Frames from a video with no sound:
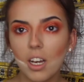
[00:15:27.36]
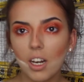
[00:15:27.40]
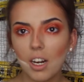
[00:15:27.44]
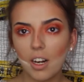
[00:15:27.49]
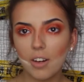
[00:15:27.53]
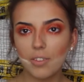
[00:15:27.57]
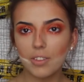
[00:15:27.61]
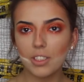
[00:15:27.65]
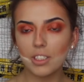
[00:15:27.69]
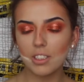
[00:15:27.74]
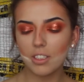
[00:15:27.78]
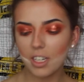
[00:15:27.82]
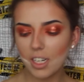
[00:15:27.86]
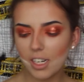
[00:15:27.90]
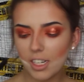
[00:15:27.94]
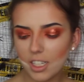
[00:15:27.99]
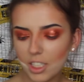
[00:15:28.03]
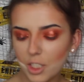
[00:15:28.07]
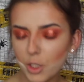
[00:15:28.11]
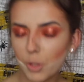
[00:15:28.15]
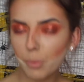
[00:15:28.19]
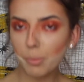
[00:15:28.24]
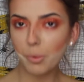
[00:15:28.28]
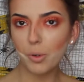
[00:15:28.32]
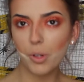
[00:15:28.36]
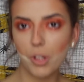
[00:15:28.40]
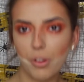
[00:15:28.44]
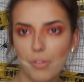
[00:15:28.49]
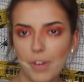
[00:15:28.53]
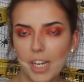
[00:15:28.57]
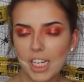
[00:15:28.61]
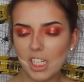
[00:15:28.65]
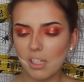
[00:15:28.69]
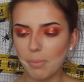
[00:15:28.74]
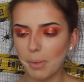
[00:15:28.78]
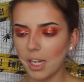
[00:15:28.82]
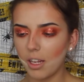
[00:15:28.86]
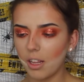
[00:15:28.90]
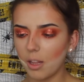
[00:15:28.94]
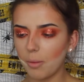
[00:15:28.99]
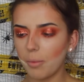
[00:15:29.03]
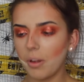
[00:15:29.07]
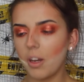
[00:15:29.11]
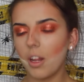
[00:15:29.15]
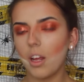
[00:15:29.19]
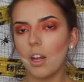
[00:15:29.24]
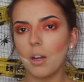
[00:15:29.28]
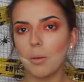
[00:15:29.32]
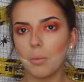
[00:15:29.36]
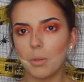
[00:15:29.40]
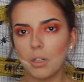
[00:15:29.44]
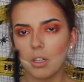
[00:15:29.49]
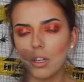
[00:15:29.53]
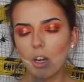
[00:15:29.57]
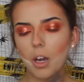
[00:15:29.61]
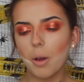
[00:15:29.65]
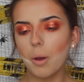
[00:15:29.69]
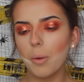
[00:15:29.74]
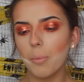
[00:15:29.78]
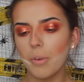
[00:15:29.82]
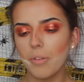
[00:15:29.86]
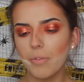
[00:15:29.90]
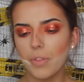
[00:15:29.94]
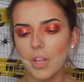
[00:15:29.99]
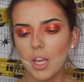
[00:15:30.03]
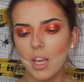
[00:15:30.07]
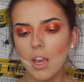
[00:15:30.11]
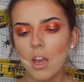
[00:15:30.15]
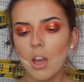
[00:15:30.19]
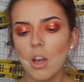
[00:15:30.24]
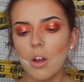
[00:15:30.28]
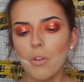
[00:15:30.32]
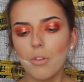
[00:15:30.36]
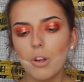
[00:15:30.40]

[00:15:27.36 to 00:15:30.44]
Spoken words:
I've decided to abort the face paint at the minute and I'm going to go in with the